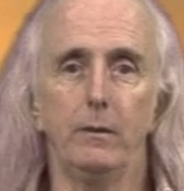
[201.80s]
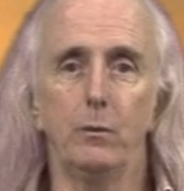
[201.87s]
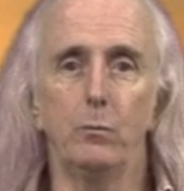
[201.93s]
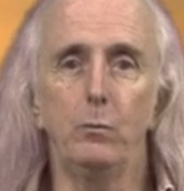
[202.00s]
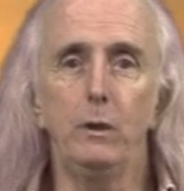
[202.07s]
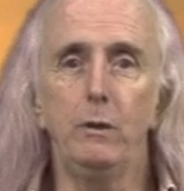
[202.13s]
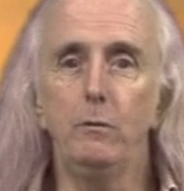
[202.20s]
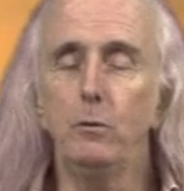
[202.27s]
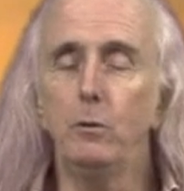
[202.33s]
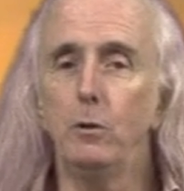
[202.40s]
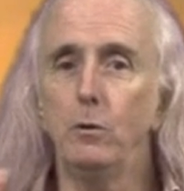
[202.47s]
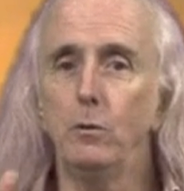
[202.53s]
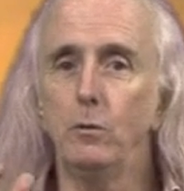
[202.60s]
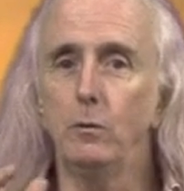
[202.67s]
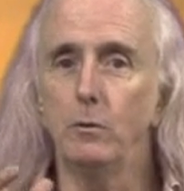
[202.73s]
we
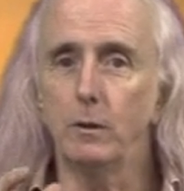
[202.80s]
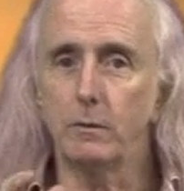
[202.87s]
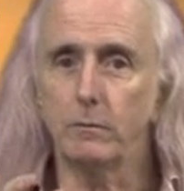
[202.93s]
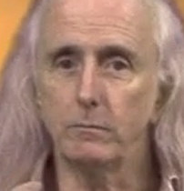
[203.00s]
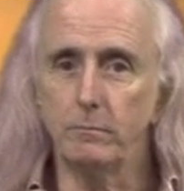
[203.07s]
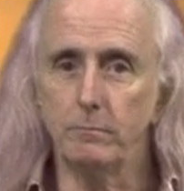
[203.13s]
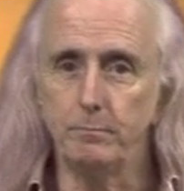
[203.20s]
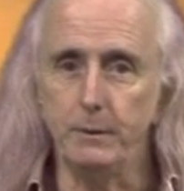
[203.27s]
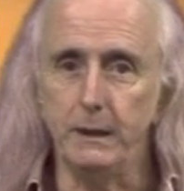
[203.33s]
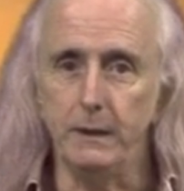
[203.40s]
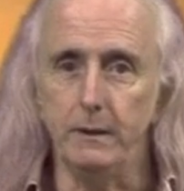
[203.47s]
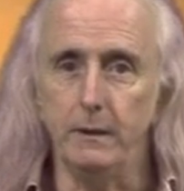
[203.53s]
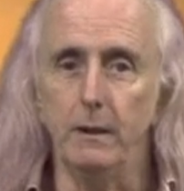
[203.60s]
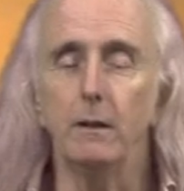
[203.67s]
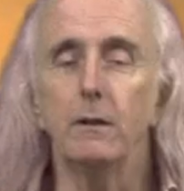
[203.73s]
will
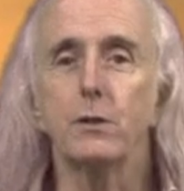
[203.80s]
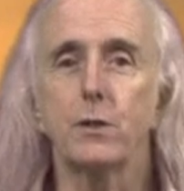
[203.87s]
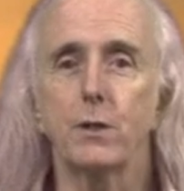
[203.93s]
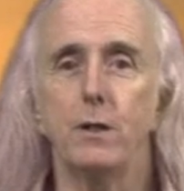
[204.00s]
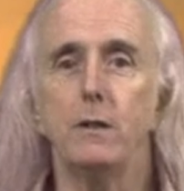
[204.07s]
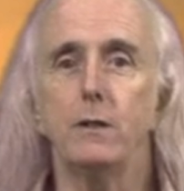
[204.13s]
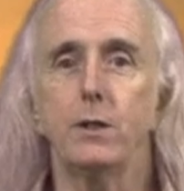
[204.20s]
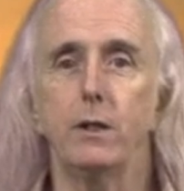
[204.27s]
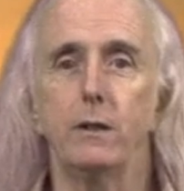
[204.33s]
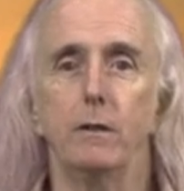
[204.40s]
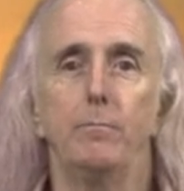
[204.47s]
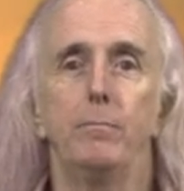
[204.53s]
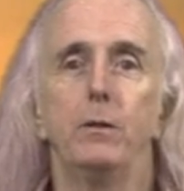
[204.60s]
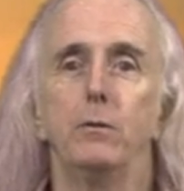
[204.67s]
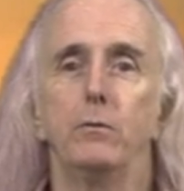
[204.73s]
be starting a
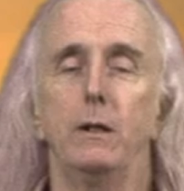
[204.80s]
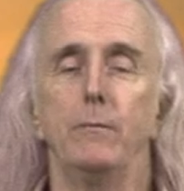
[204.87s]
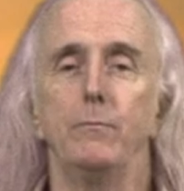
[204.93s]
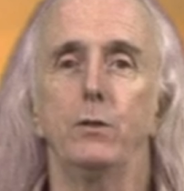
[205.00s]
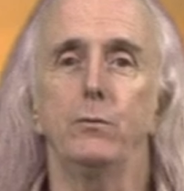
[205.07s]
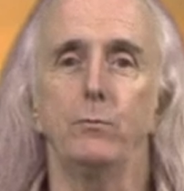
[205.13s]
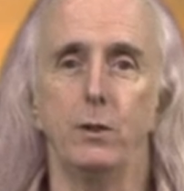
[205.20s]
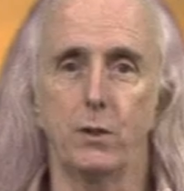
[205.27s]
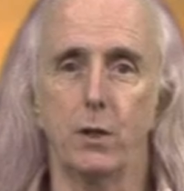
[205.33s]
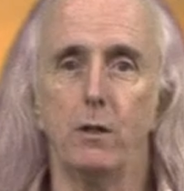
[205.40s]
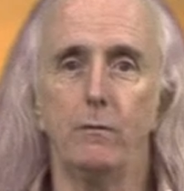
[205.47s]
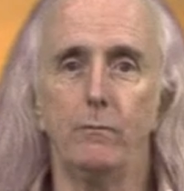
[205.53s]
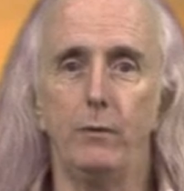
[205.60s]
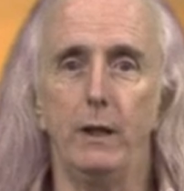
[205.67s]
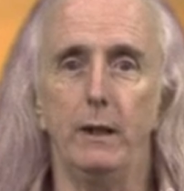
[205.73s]
program to
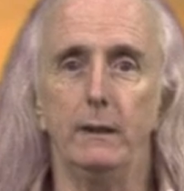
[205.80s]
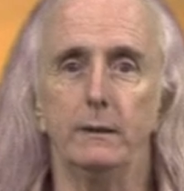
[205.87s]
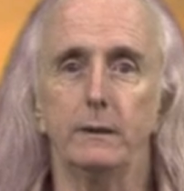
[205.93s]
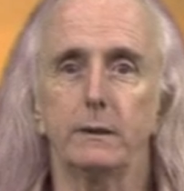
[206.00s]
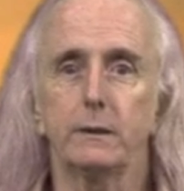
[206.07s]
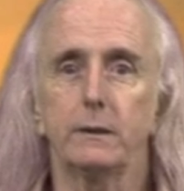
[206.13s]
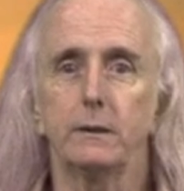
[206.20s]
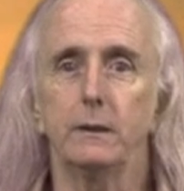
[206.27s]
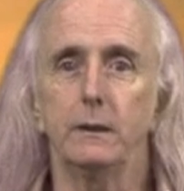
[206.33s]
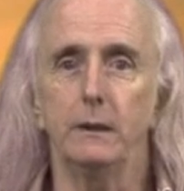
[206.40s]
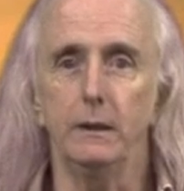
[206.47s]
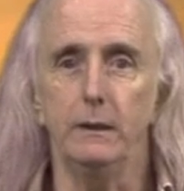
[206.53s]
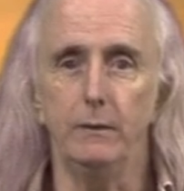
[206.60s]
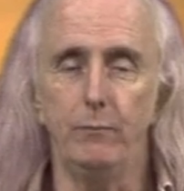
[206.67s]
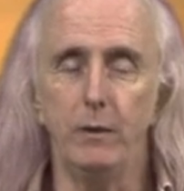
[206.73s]
resolve that
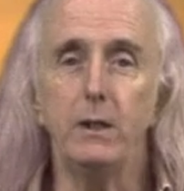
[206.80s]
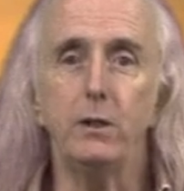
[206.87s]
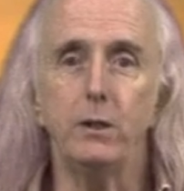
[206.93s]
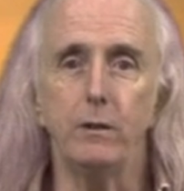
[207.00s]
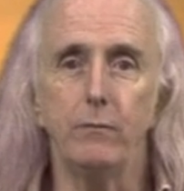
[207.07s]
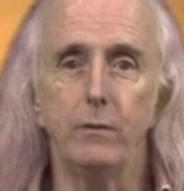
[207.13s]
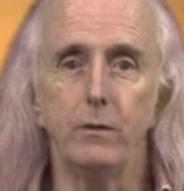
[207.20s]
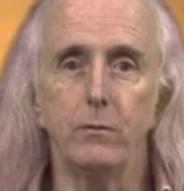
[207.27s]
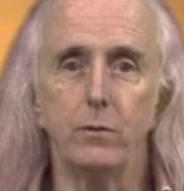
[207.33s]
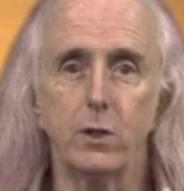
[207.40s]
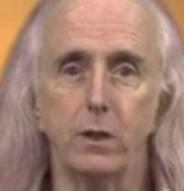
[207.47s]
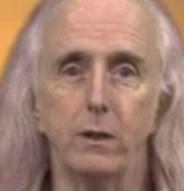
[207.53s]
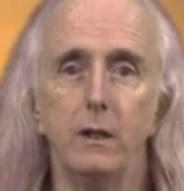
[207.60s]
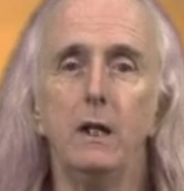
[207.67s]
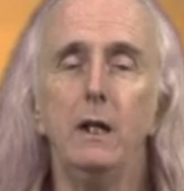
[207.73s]
in the very near
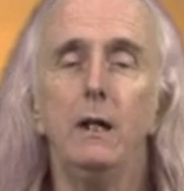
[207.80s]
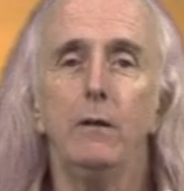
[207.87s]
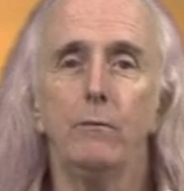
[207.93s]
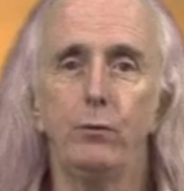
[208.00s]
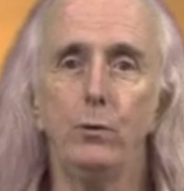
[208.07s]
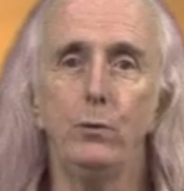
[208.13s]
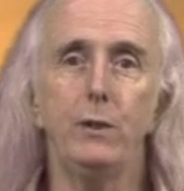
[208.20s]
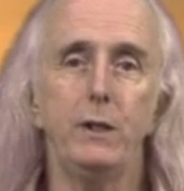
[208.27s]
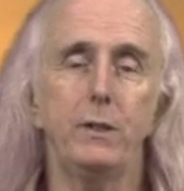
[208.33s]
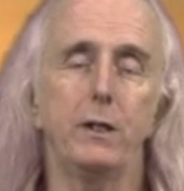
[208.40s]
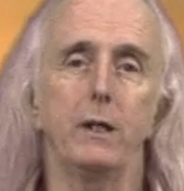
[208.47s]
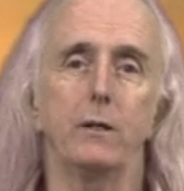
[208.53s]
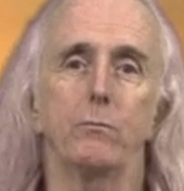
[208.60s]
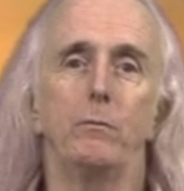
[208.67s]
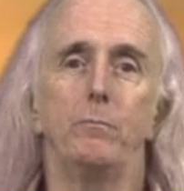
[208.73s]
future. Full
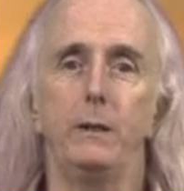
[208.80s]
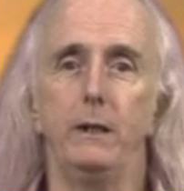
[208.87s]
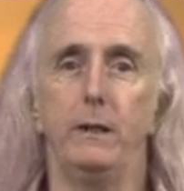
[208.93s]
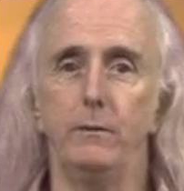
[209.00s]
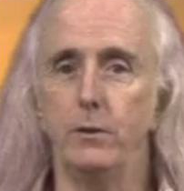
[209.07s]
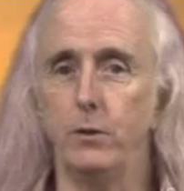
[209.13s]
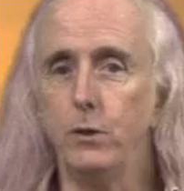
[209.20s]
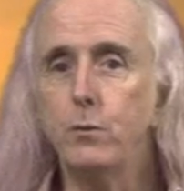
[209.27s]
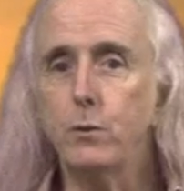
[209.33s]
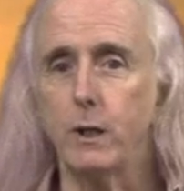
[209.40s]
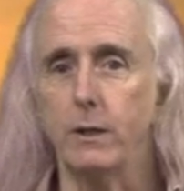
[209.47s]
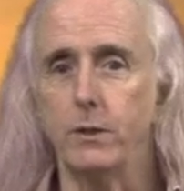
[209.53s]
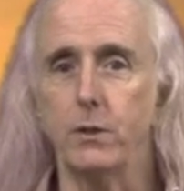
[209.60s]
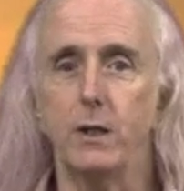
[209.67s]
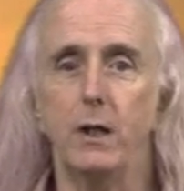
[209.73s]
details will be in the
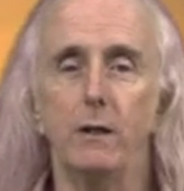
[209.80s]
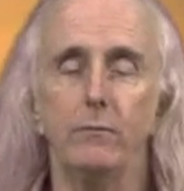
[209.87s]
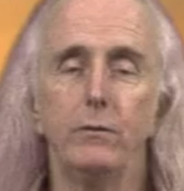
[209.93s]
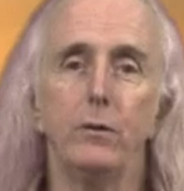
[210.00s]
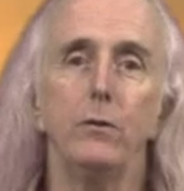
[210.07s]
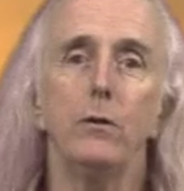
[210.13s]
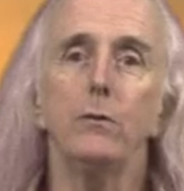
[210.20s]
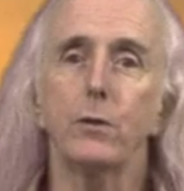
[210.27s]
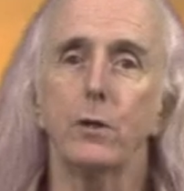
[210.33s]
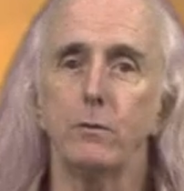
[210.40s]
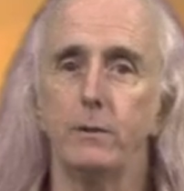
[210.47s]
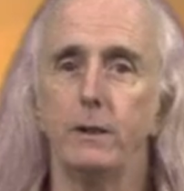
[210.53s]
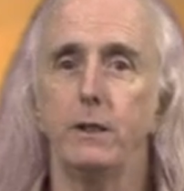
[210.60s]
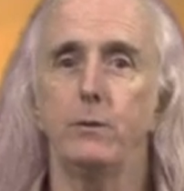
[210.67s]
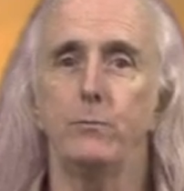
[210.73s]
newsletters. Now, if you're not
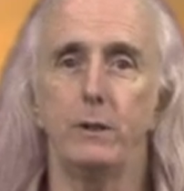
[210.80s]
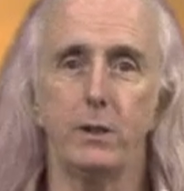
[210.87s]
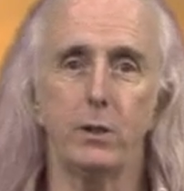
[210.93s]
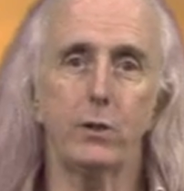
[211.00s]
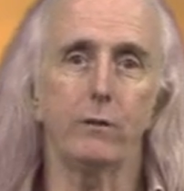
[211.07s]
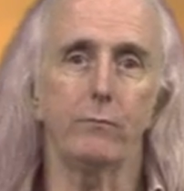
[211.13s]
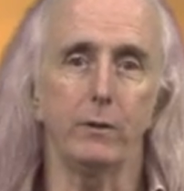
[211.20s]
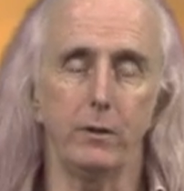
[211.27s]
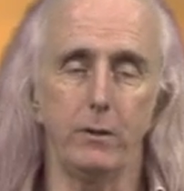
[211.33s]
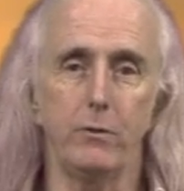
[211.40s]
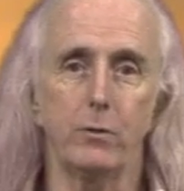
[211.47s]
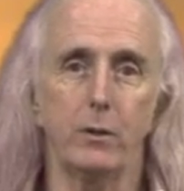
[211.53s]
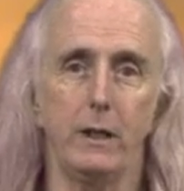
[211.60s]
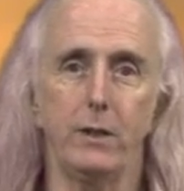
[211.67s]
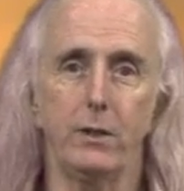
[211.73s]
already registered for the
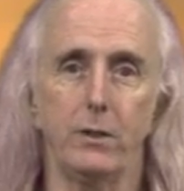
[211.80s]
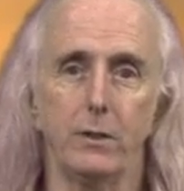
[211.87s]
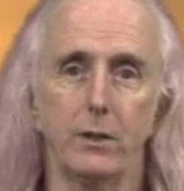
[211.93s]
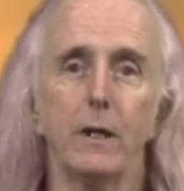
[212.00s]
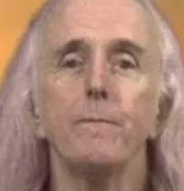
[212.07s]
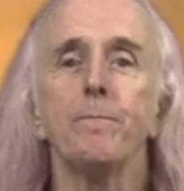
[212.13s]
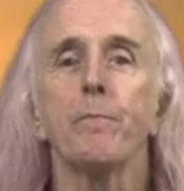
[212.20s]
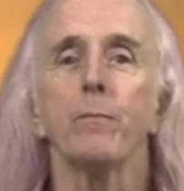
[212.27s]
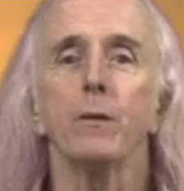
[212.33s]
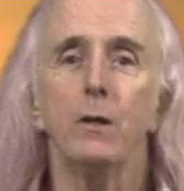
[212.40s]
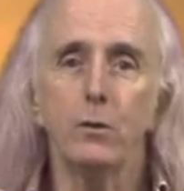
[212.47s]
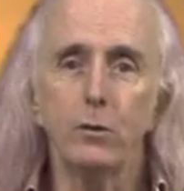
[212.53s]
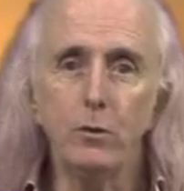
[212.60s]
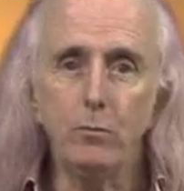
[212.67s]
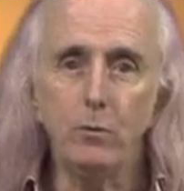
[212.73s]
newsletters,
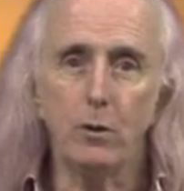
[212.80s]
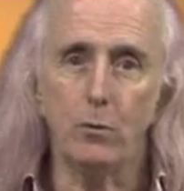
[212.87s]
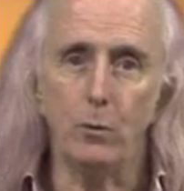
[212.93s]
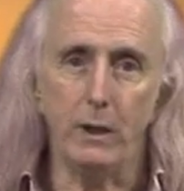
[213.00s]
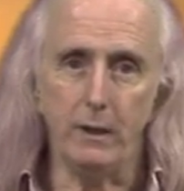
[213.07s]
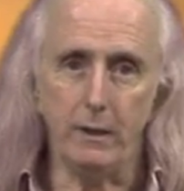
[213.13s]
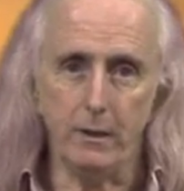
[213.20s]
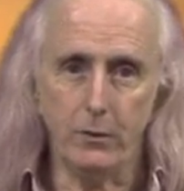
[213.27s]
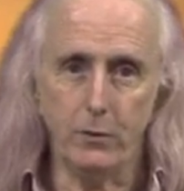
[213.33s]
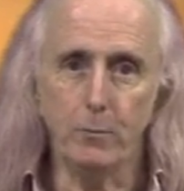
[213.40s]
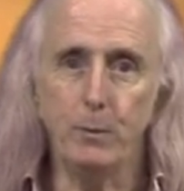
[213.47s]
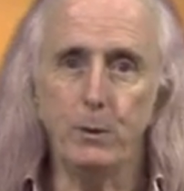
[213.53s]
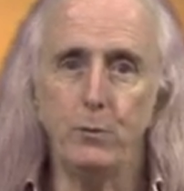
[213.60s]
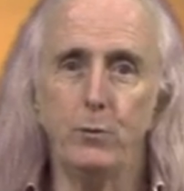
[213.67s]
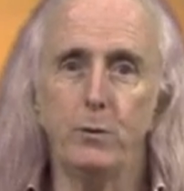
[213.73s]
do go here
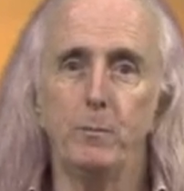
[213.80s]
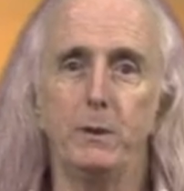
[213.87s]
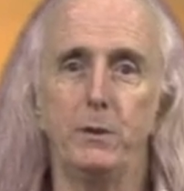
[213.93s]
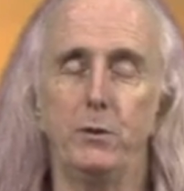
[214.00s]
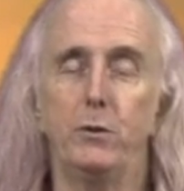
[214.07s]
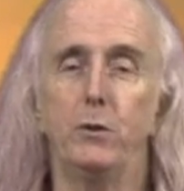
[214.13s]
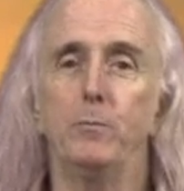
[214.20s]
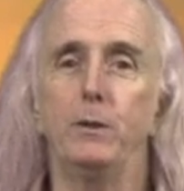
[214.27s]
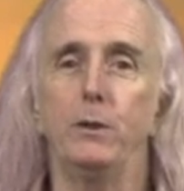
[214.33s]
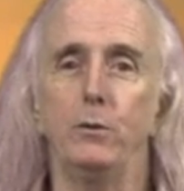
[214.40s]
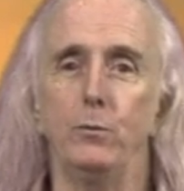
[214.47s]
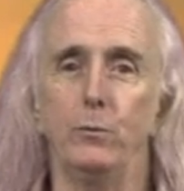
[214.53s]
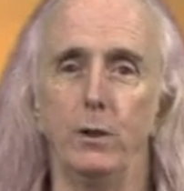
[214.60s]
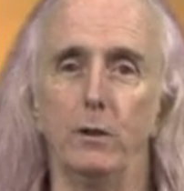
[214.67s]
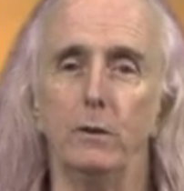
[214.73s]

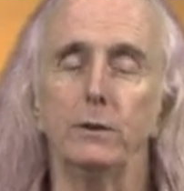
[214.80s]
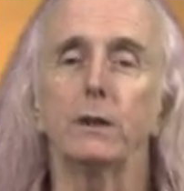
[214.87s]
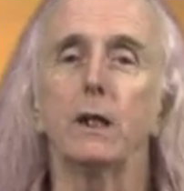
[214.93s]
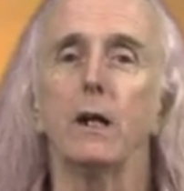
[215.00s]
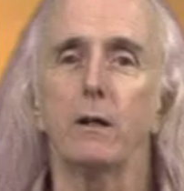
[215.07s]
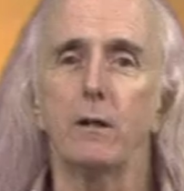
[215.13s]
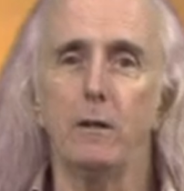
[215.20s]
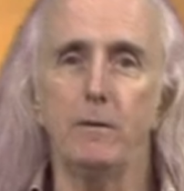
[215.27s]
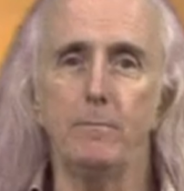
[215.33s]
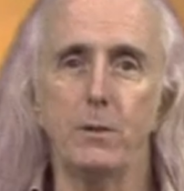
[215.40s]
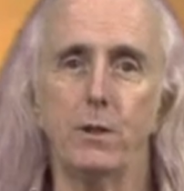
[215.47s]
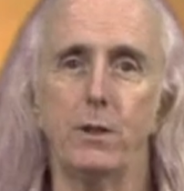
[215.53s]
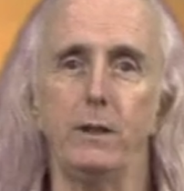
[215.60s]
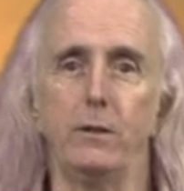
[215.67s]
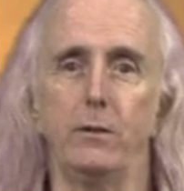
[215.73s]

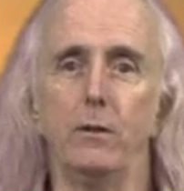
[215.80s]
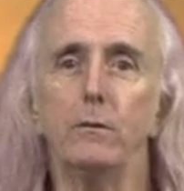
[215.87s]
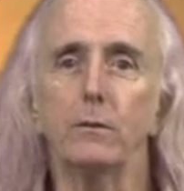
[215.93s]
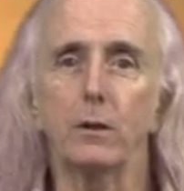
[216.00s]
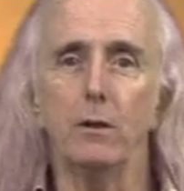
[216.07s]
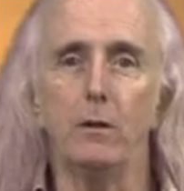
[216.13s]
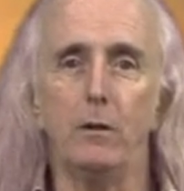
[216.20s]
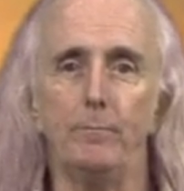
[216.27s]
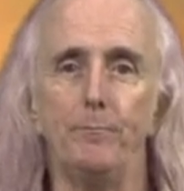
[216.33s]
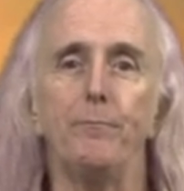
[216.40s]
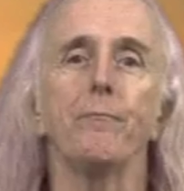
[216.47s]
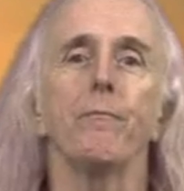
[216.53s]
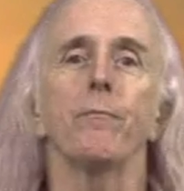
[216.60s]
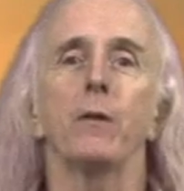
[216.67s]
www.karmasingh.com